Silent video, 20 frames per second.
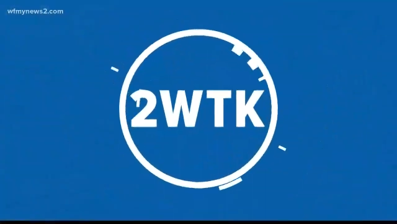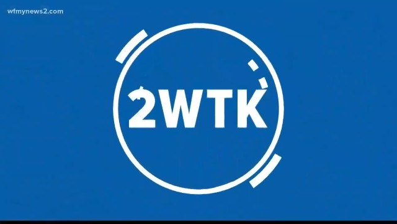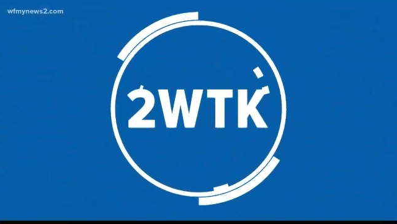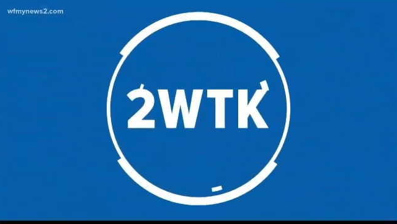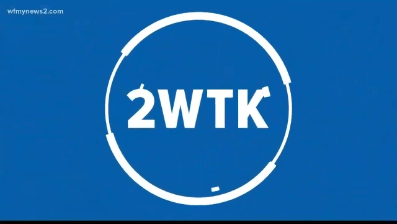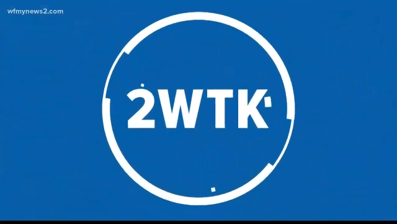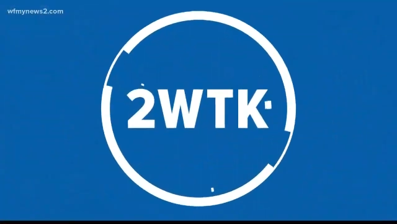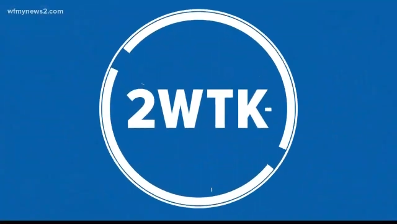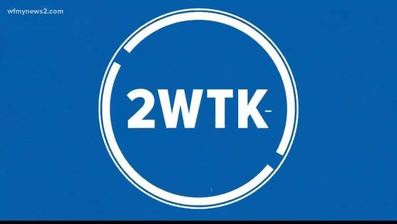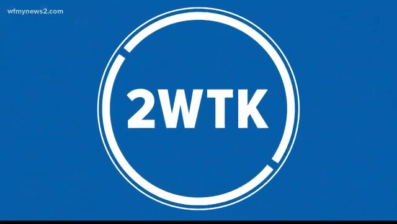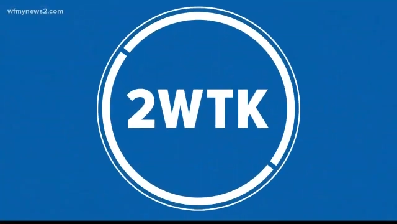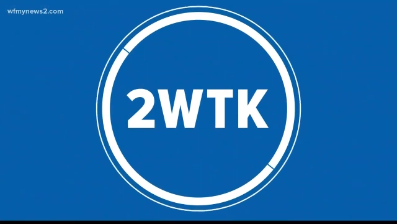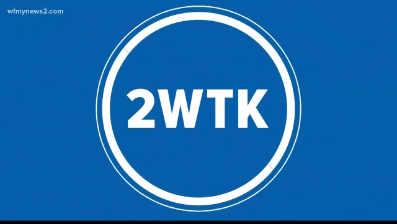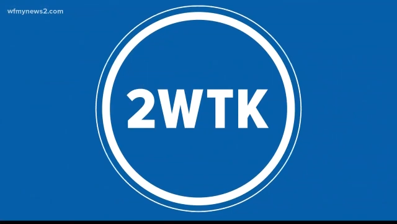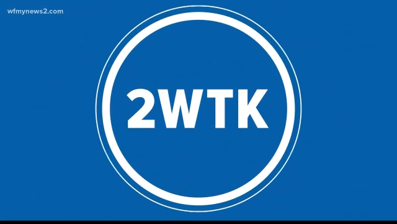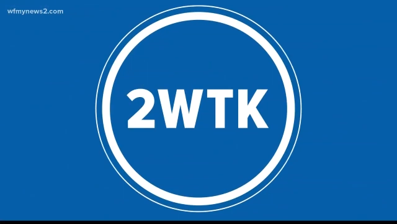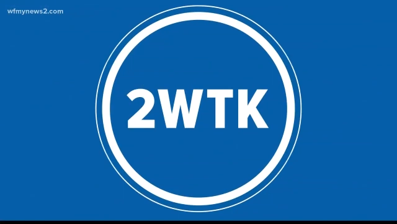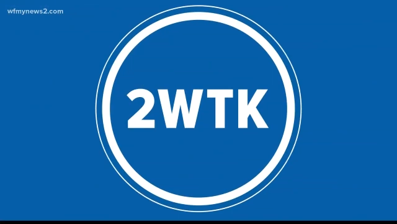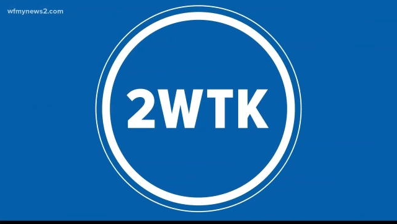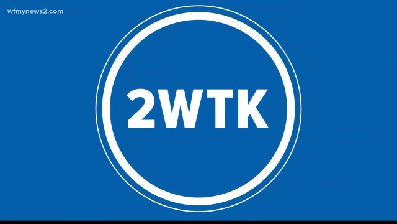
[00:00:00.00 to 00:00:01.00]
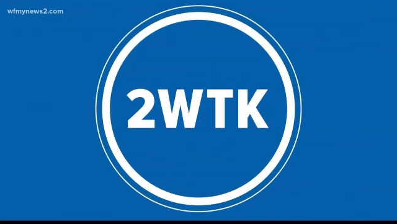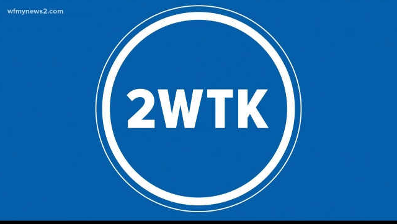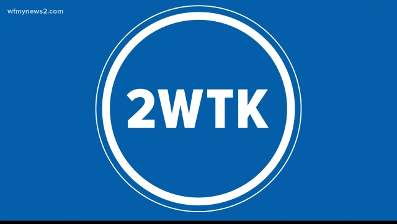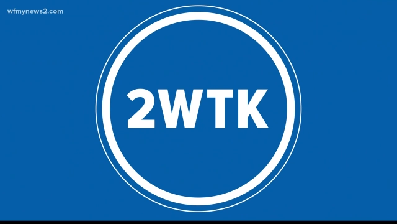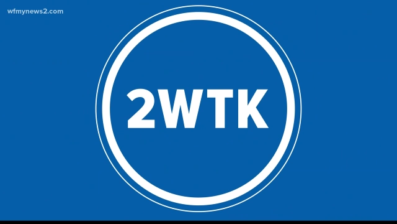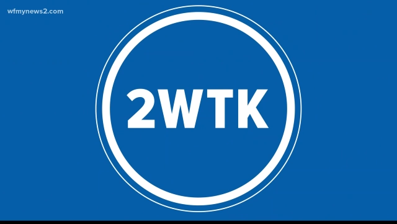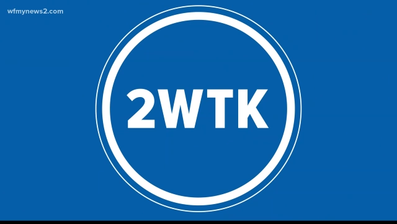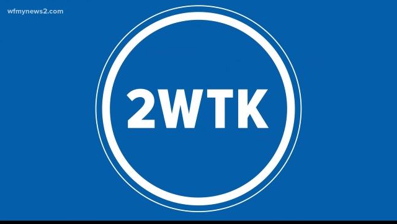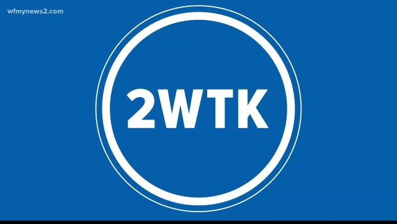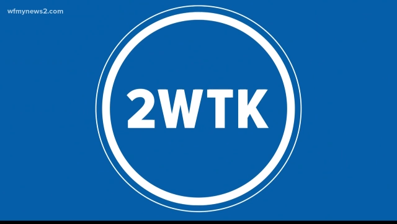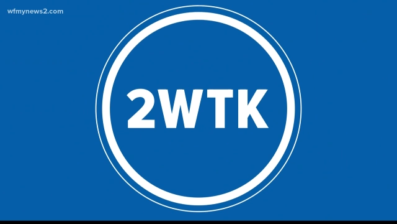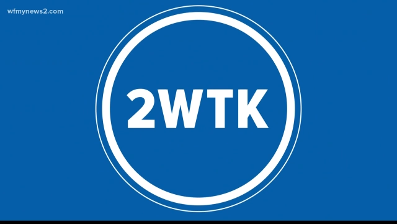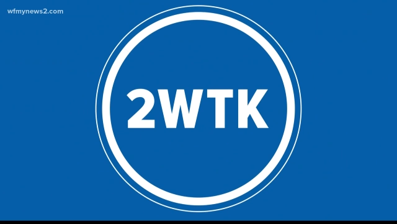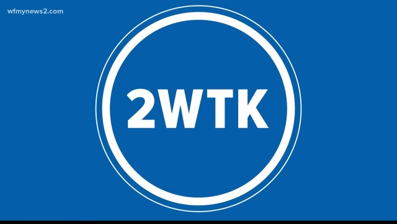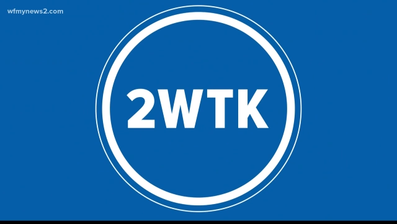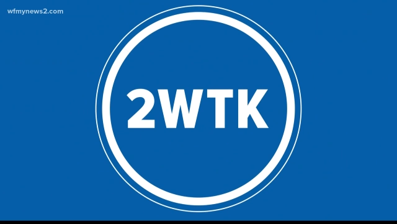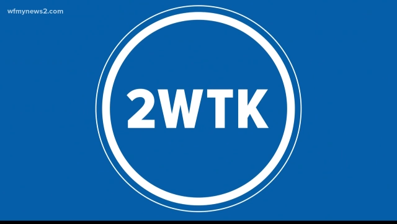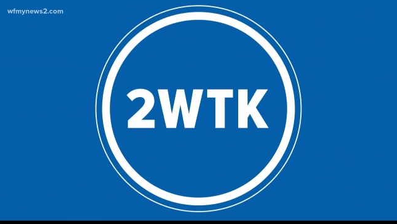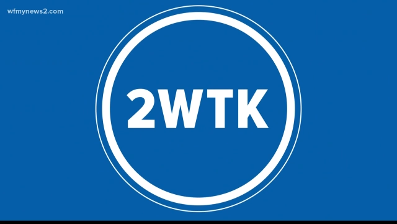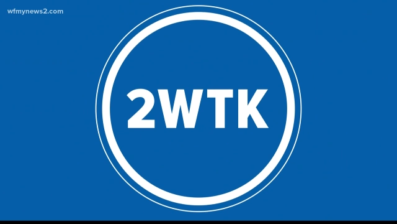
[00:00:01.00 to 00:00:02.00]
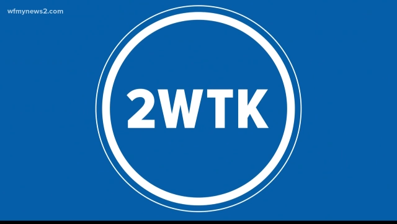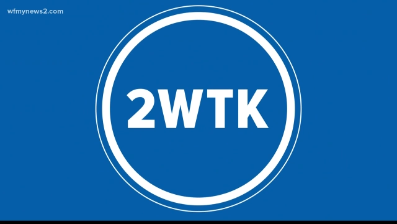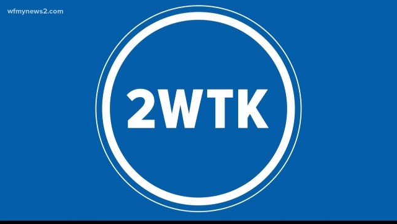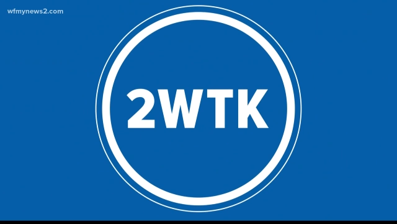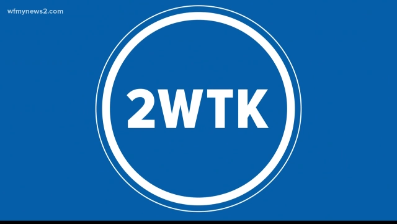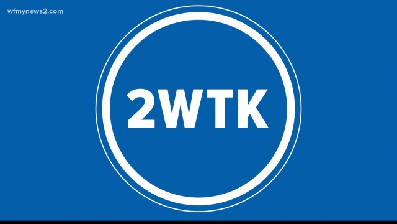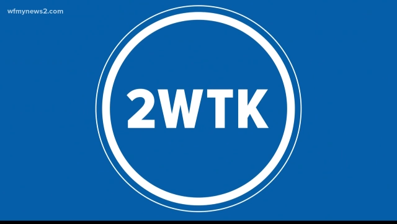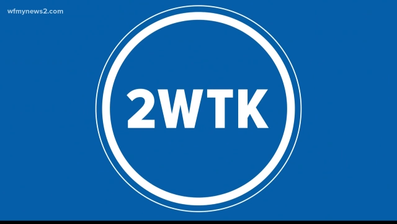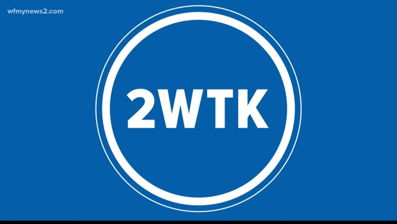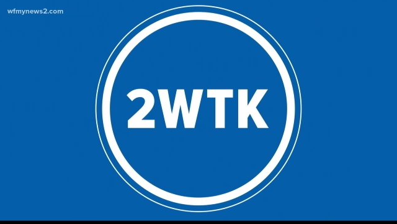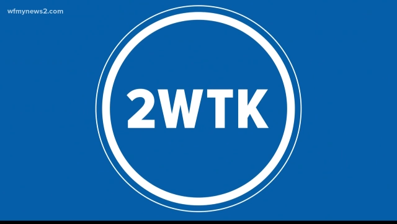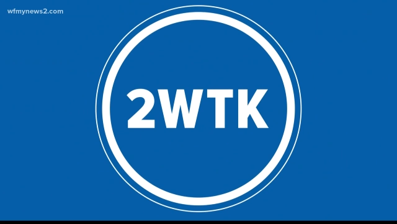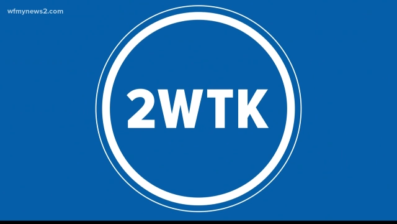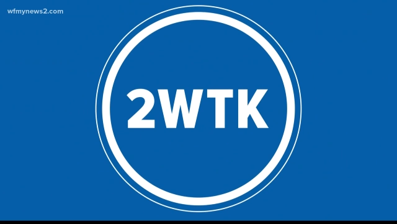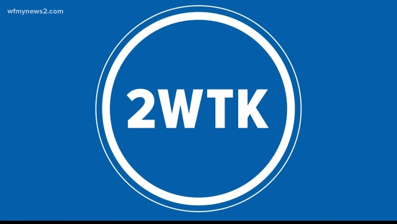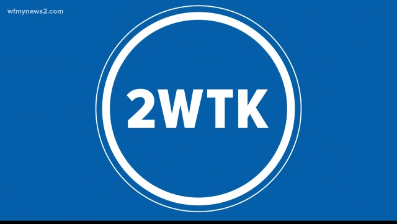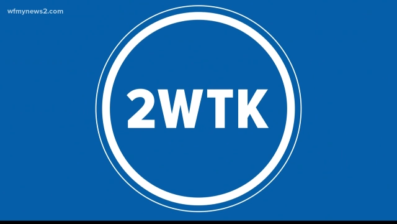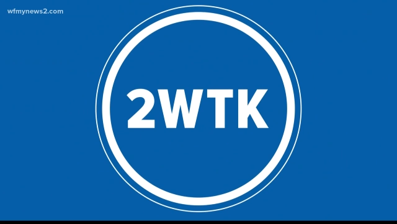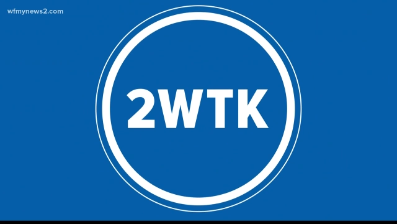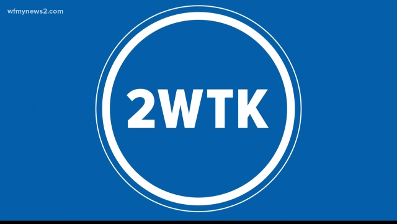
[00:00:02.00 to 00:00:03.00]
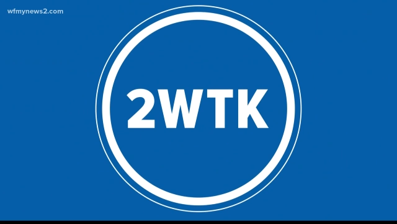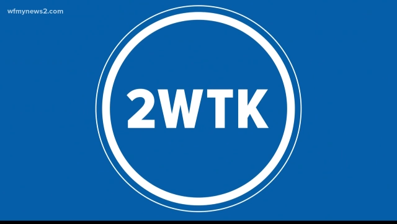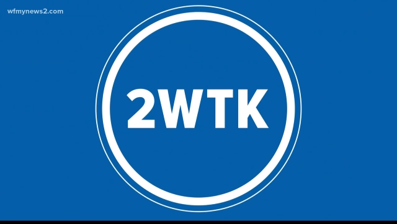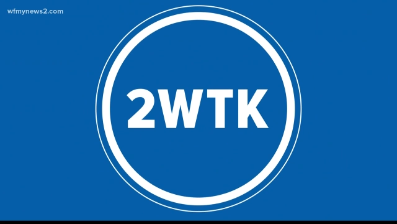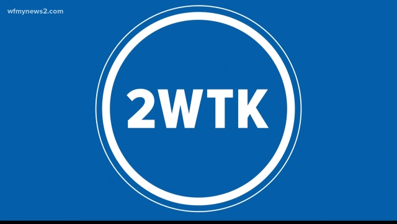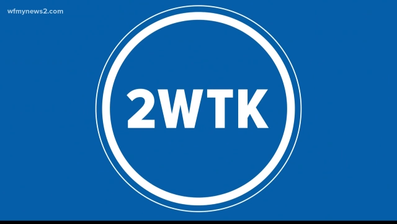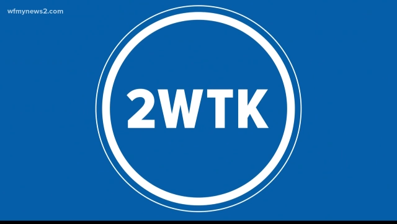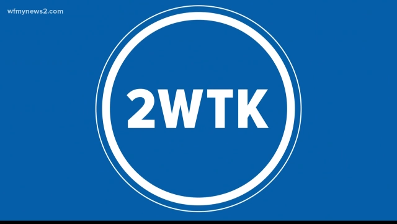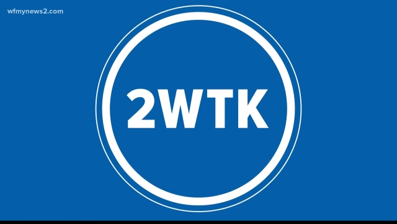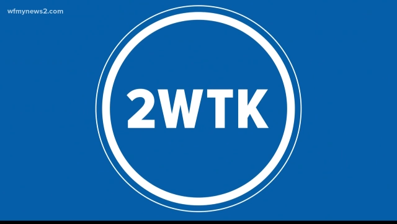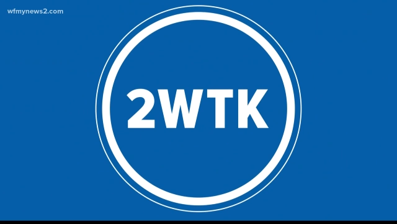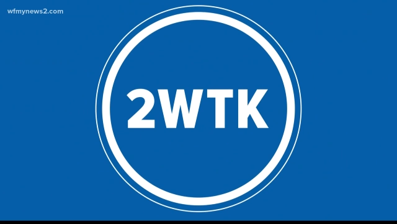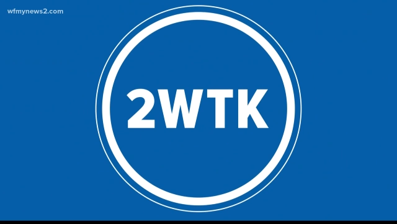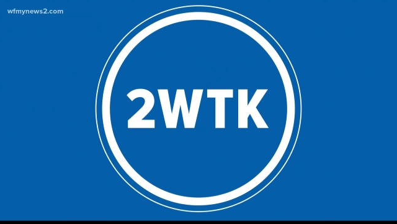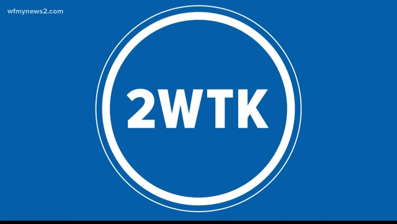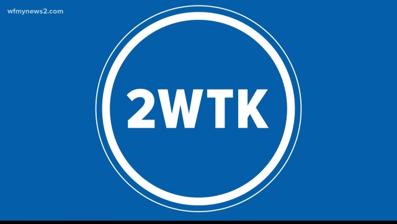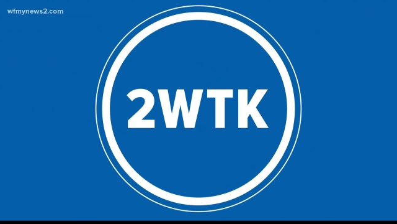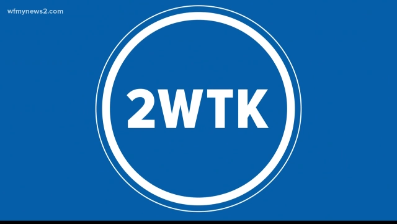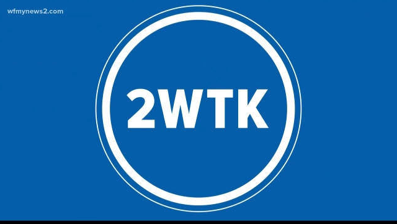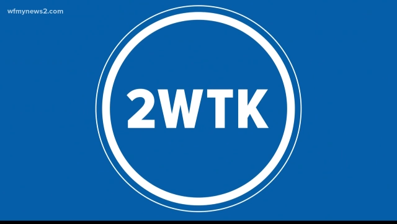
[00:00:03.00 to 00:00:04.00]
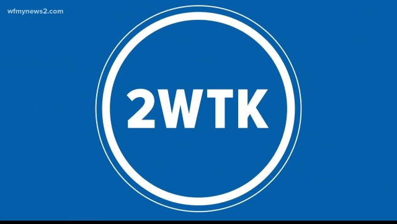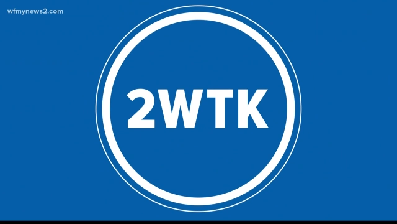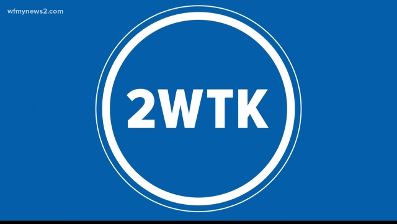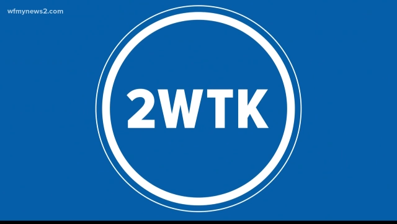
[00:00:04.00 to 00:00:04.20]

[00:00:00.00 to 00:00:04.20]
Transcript: (no speaker visible)